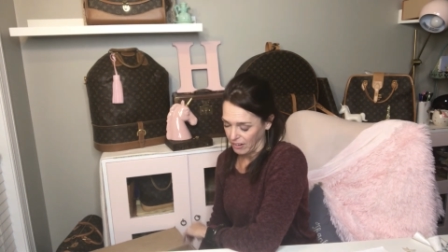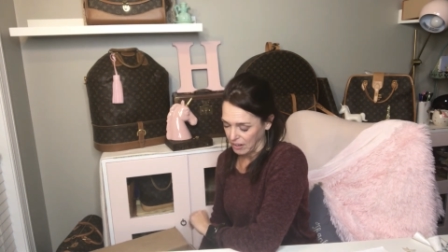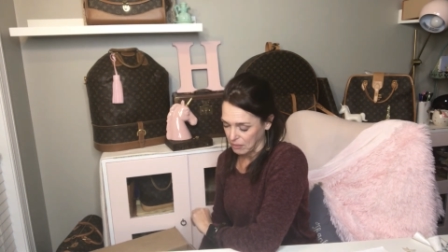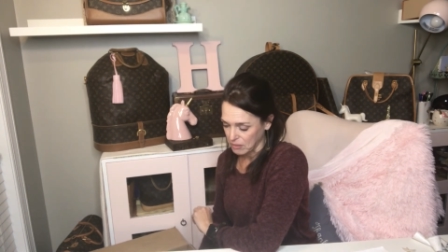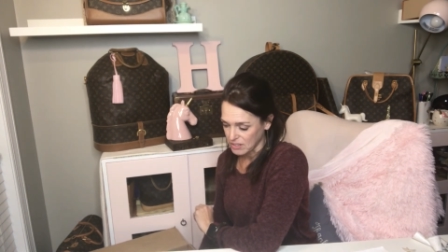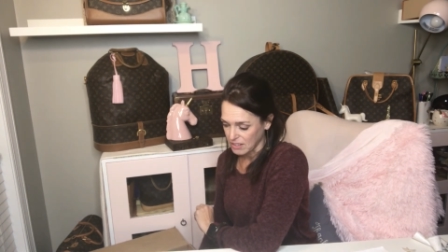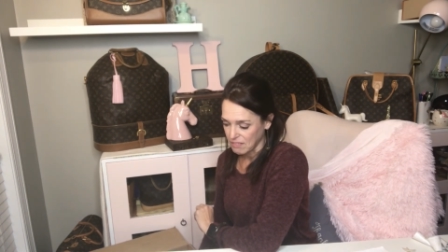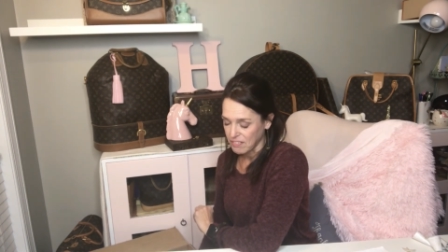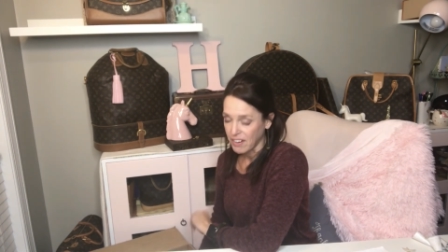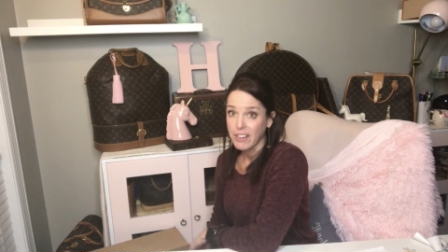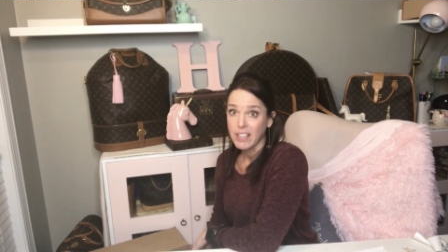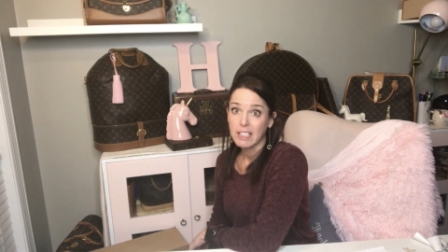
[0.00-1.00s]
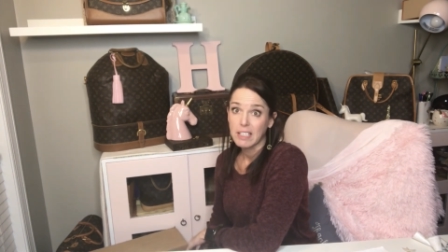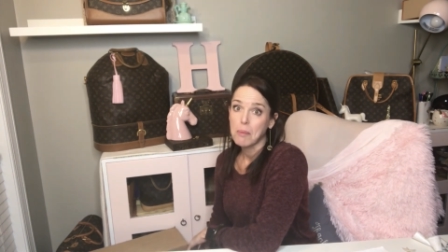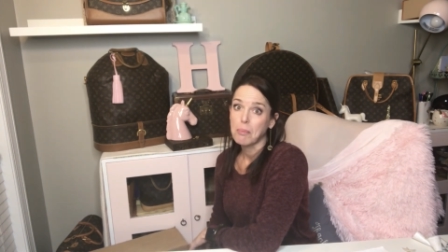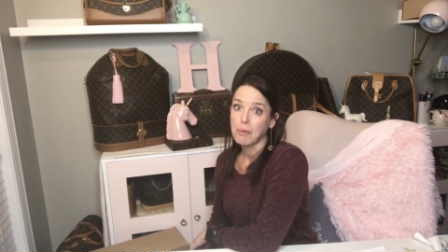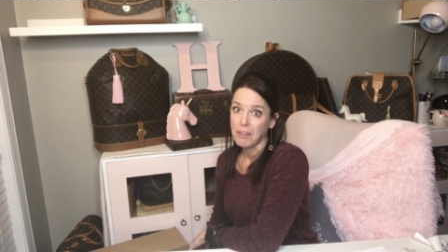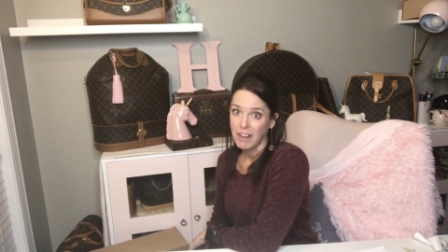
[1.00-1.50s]
It was a very
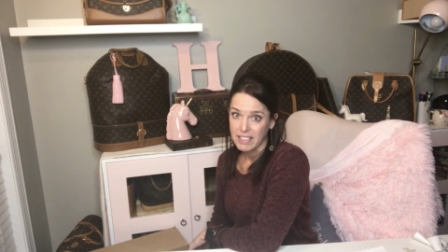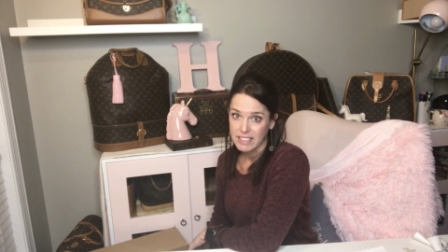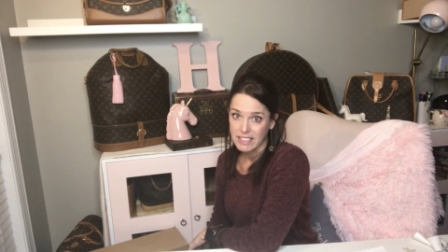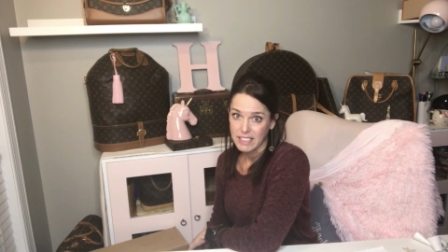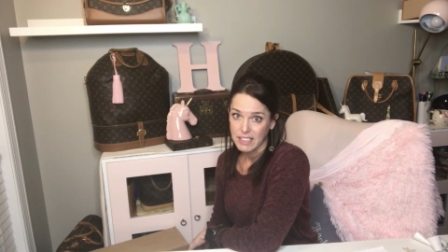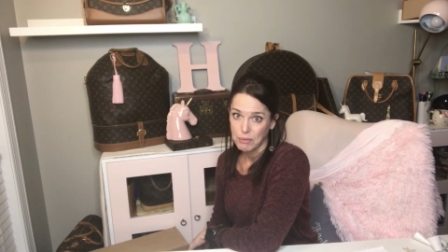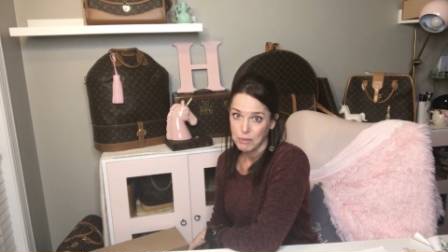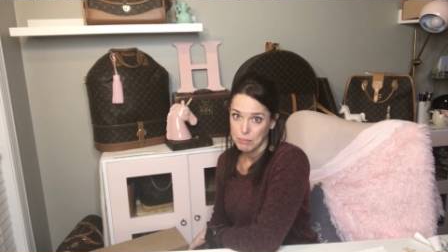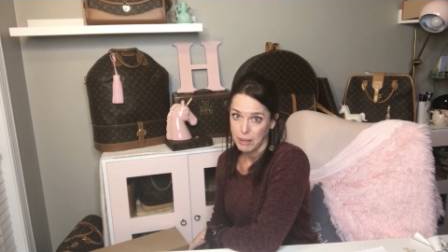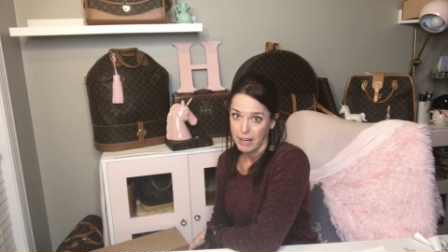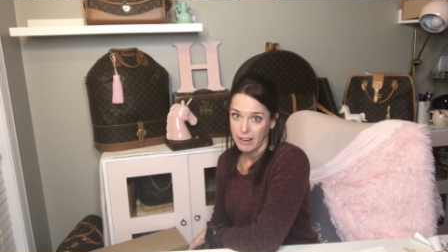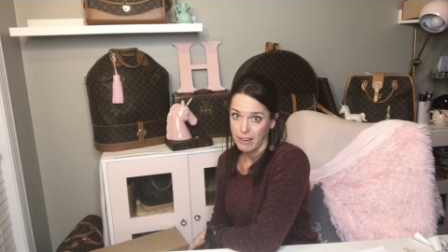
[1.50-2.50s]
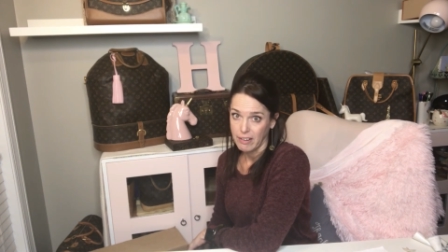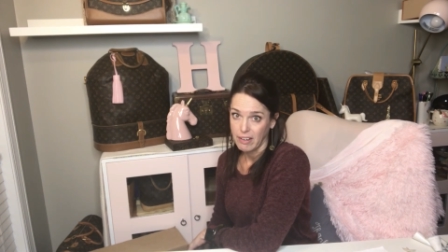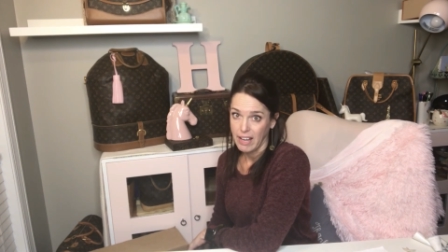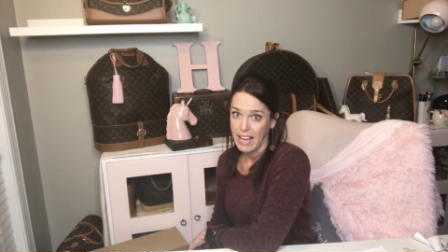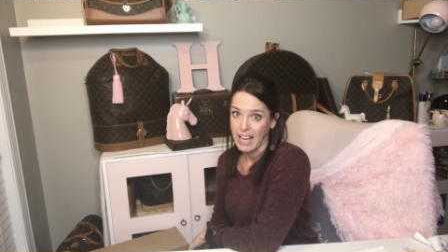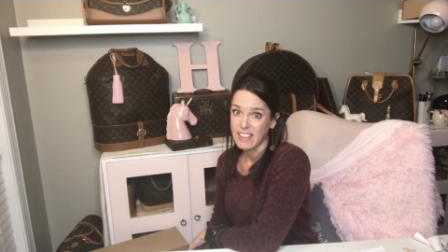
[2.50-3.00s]
pricey repair,
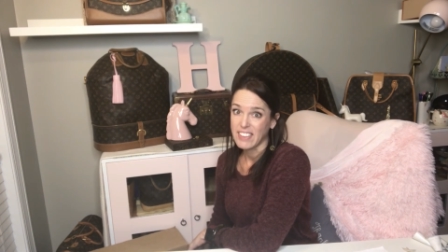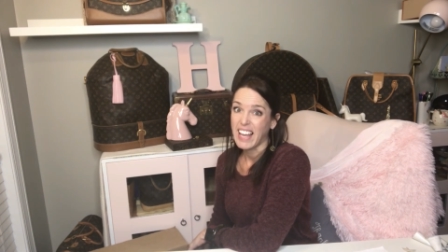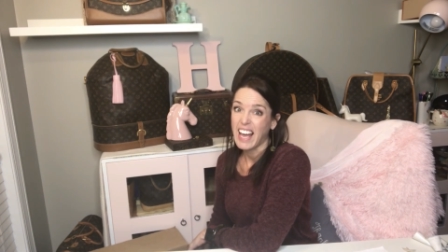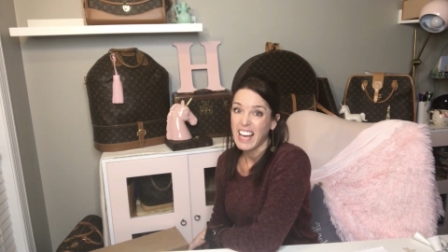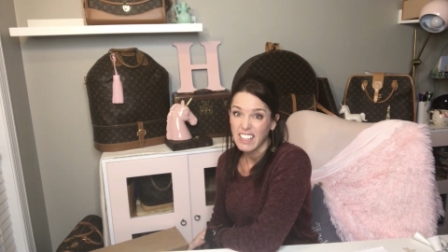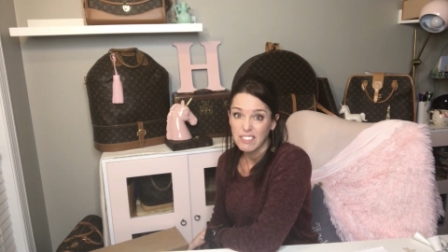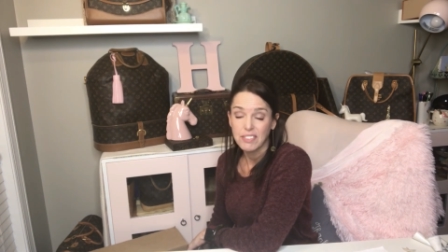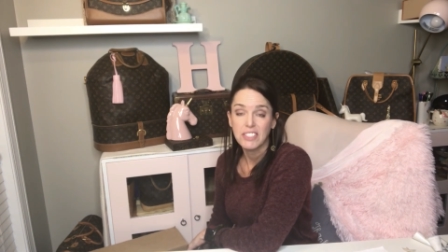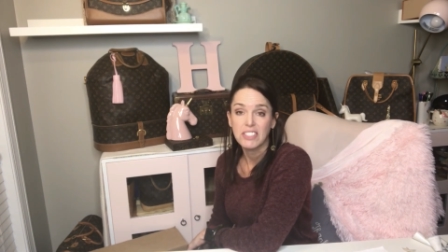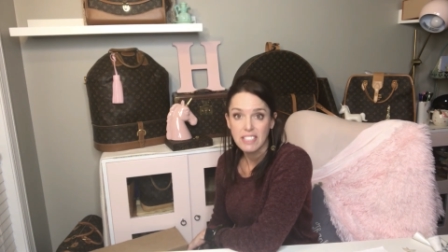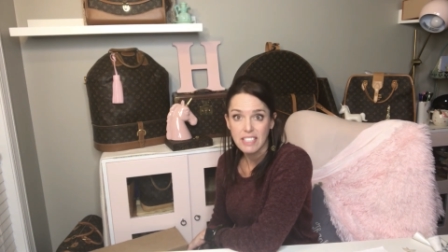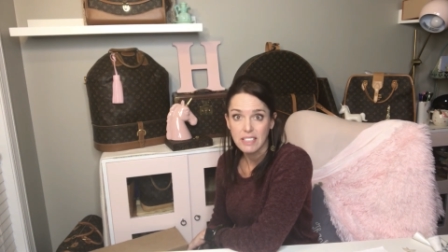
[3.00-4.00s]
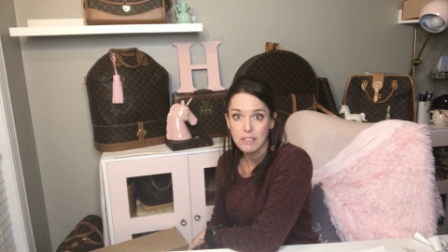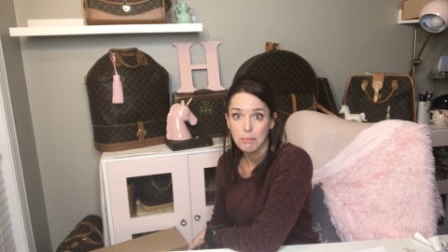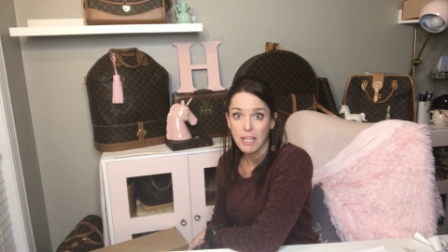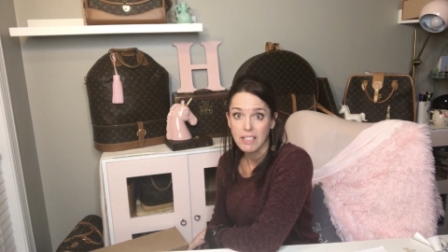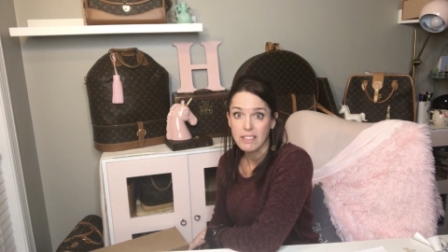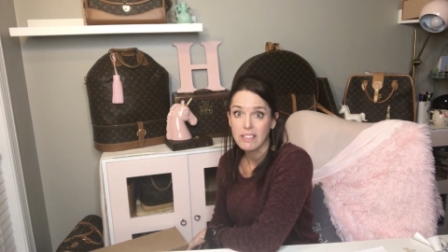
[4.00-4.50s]
and they had it for 6
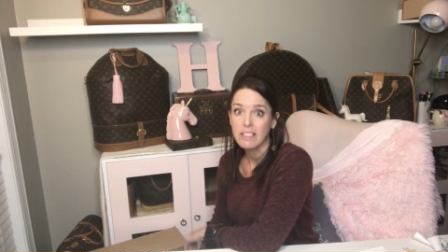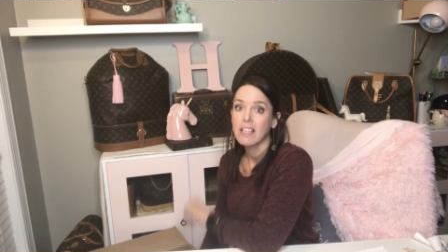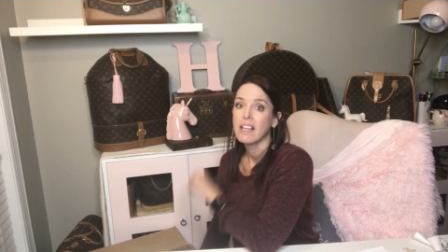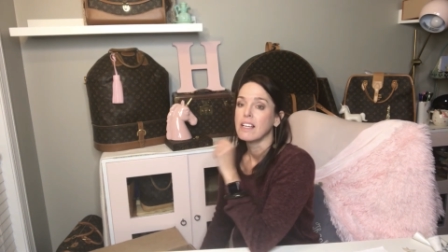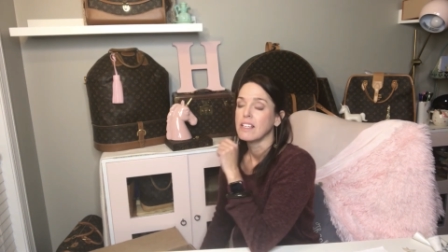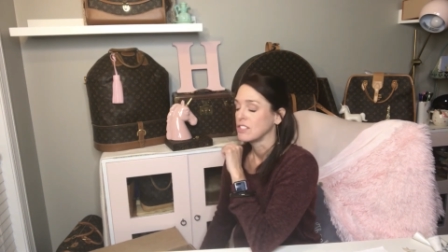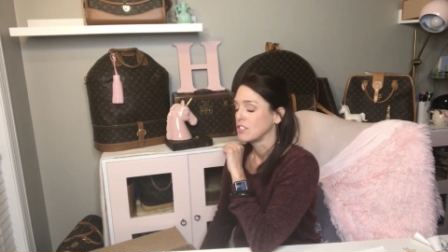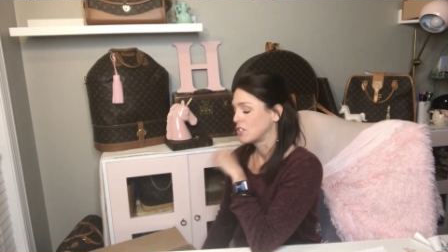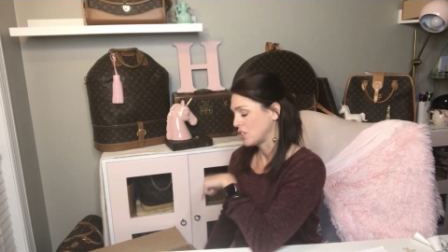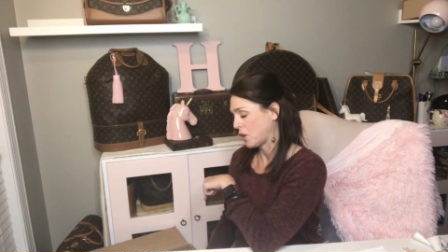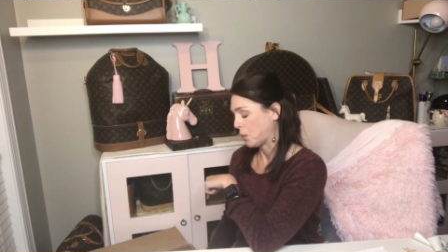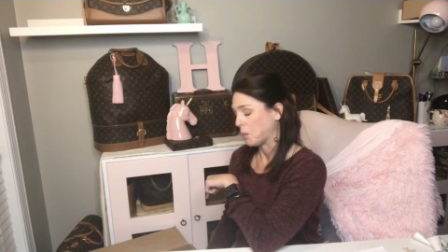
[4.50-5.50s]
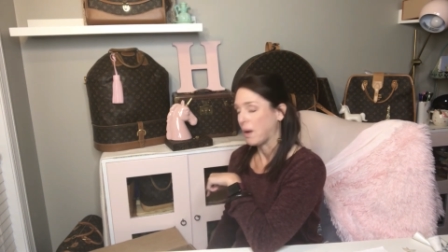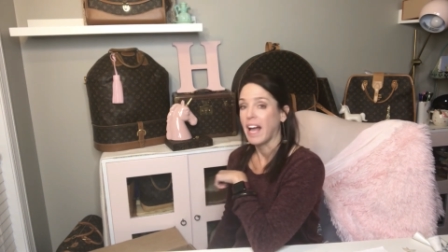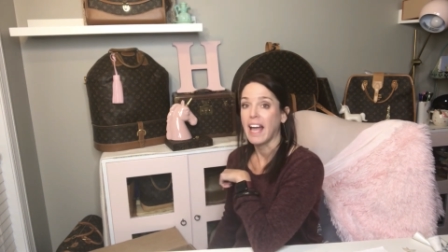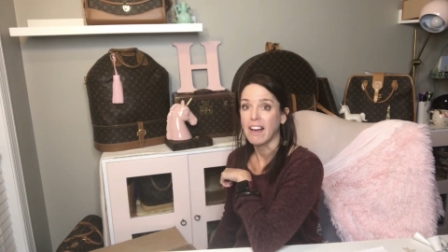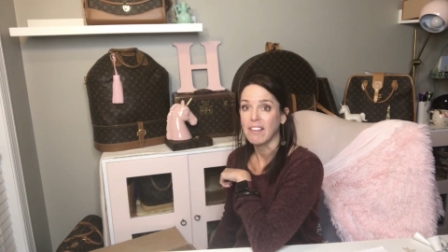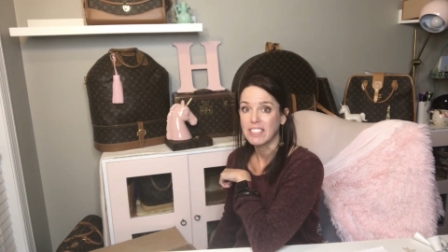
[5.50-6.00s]
months. So I
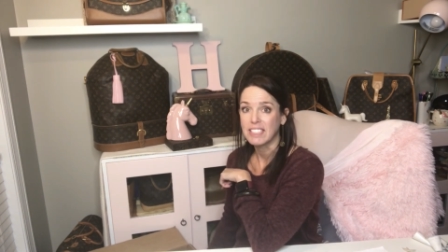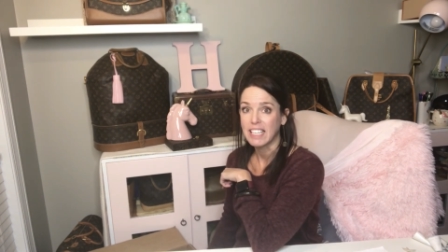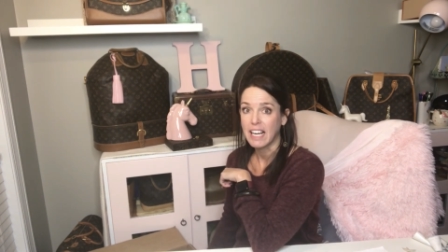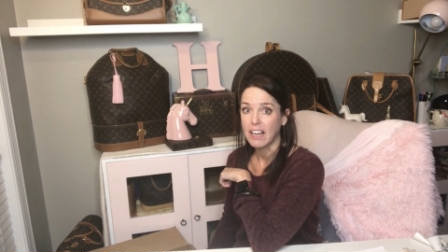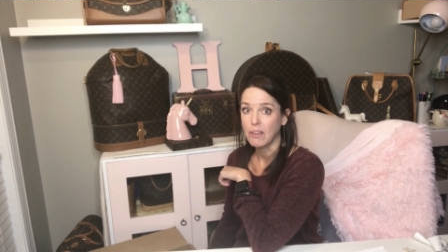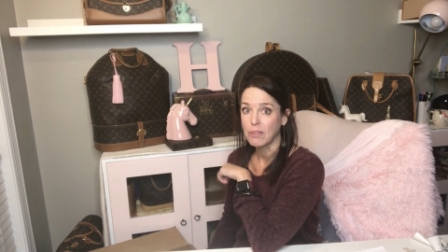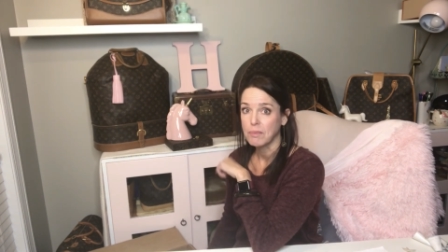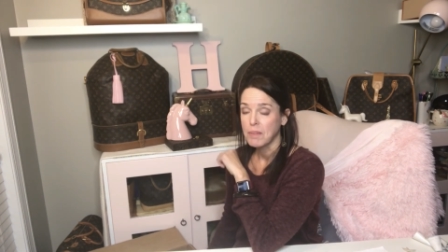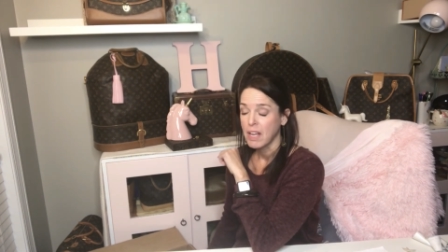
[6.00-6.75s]
have it now.